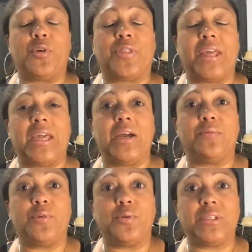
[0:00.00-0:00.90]
thinking
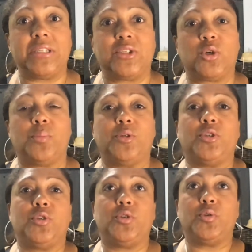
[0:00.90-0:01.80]
of using this herb, you
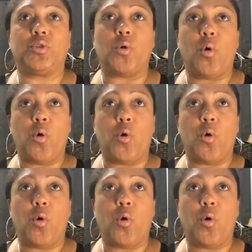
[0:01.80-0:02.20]
should use